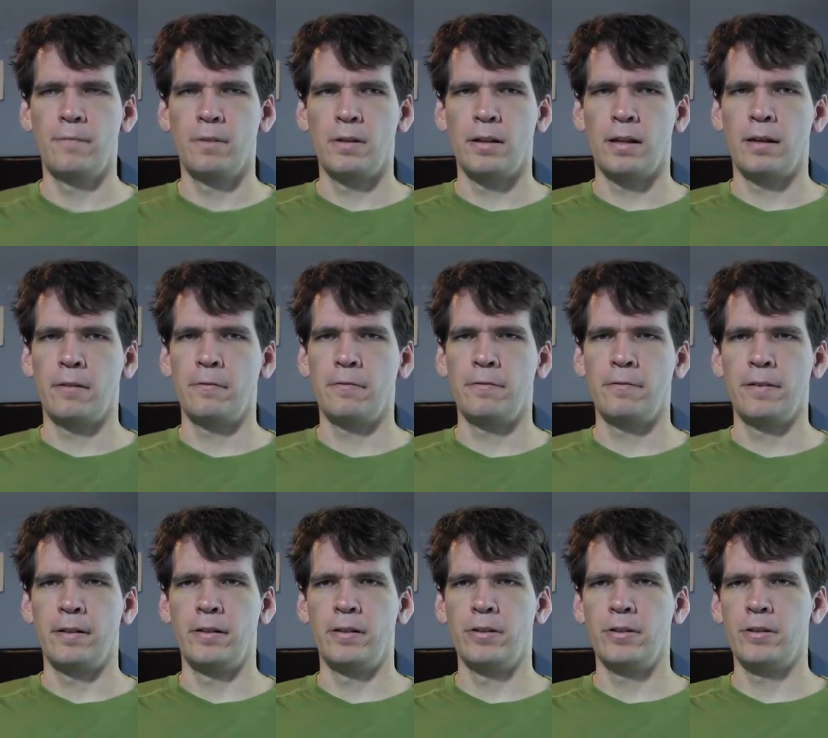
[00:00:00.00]
When I
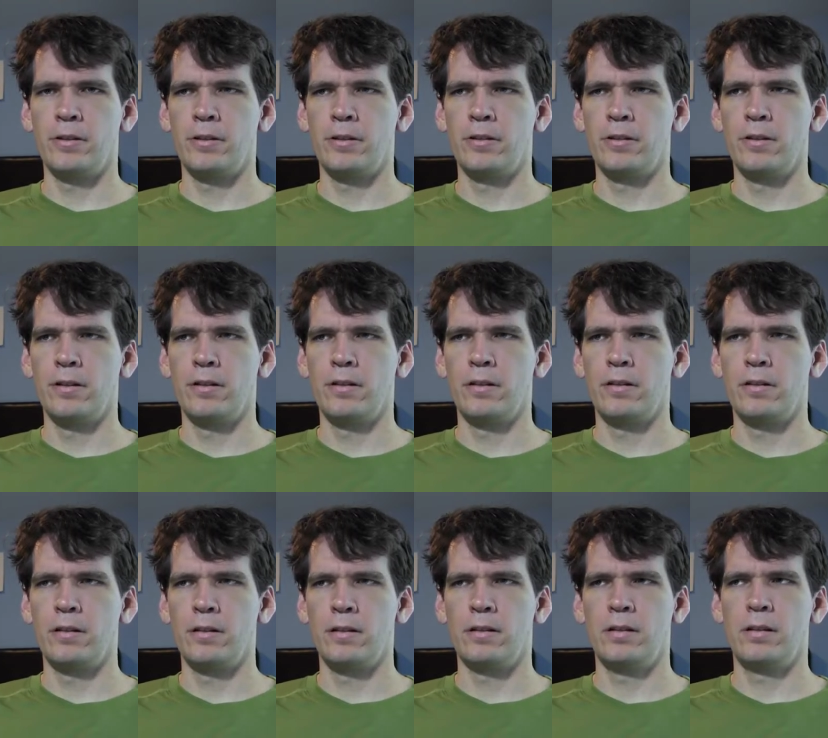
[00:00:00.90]
finished
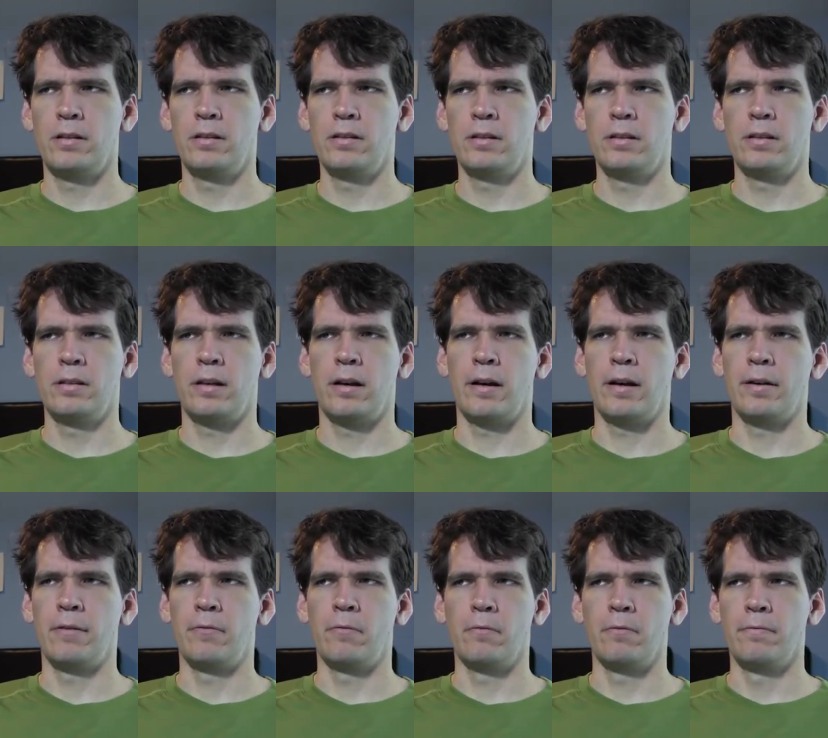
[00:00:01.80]
the season,
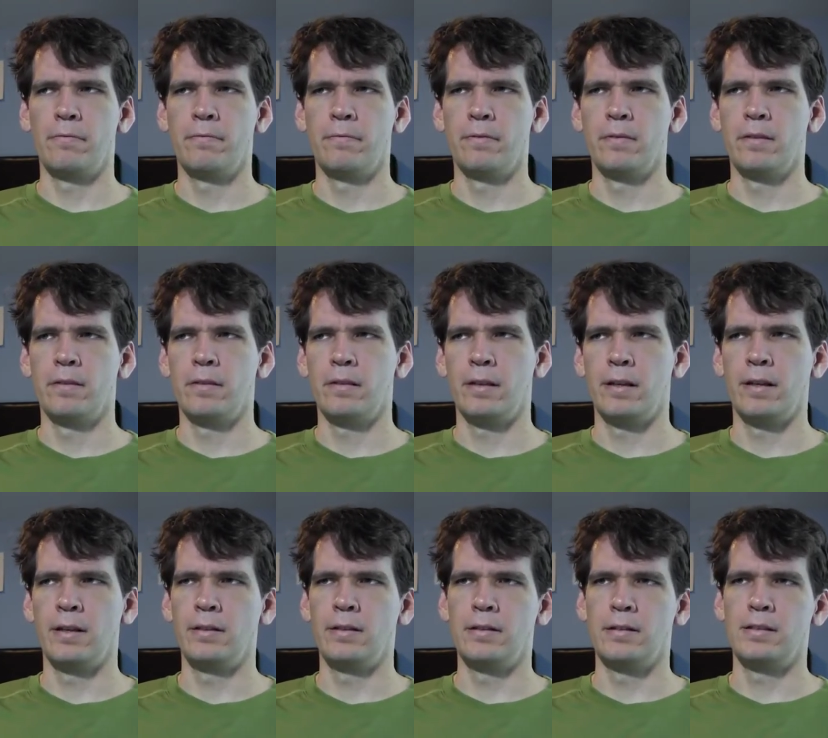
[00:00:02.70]
I
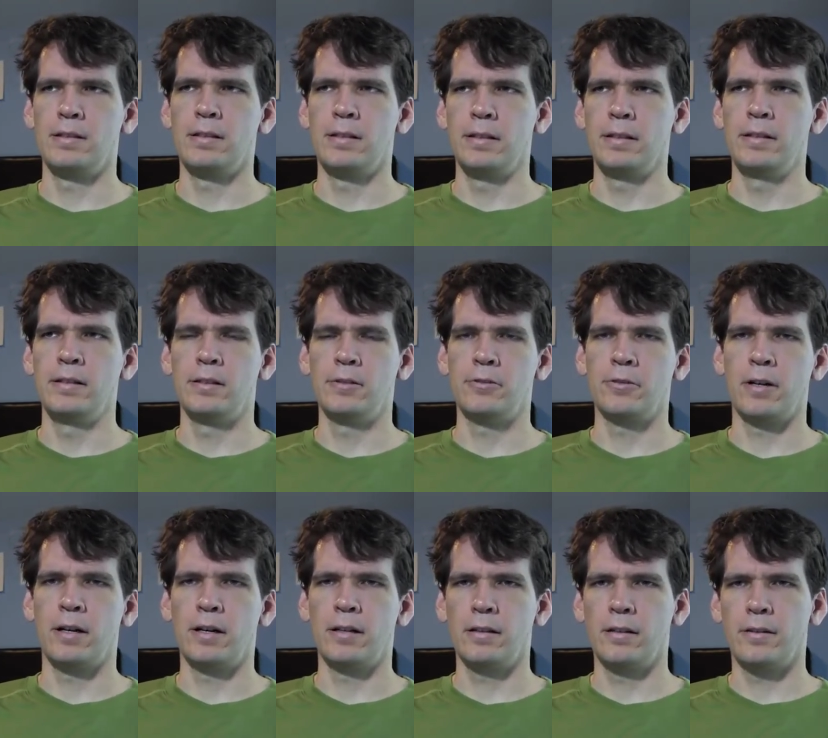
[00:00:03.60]
did see the
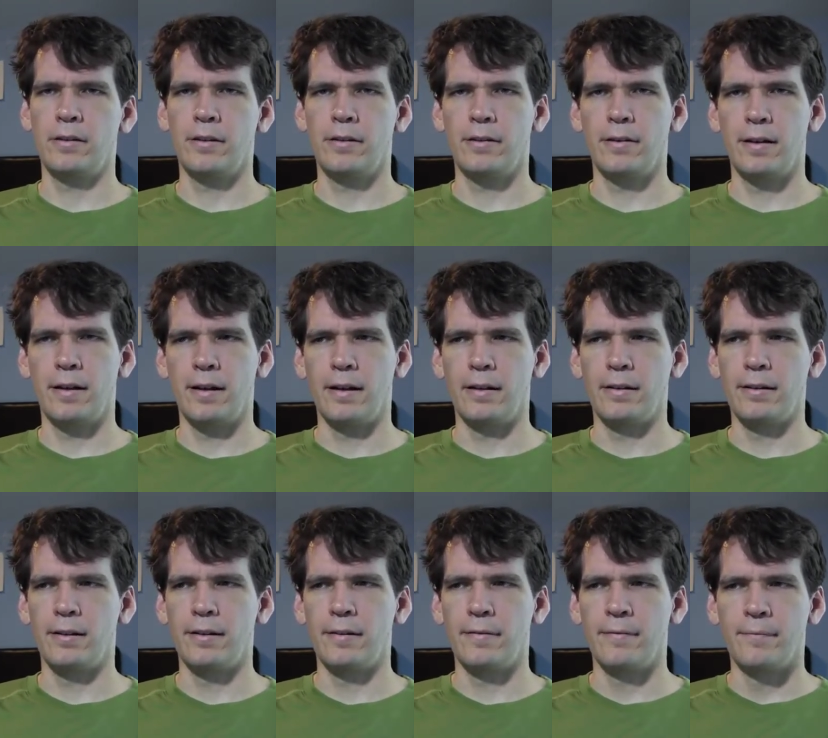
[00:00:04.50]
trailer,
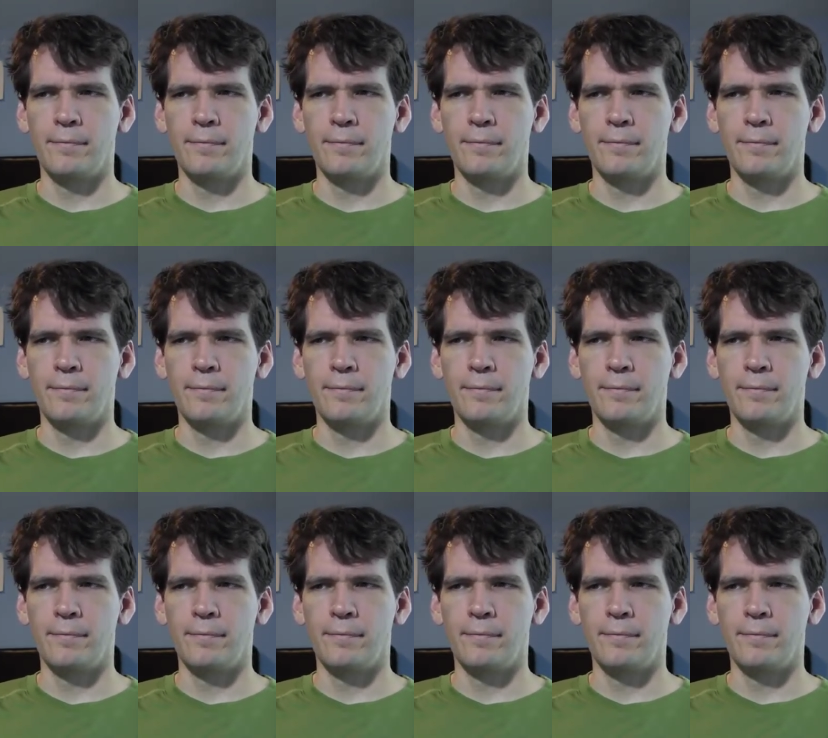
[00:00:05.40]
and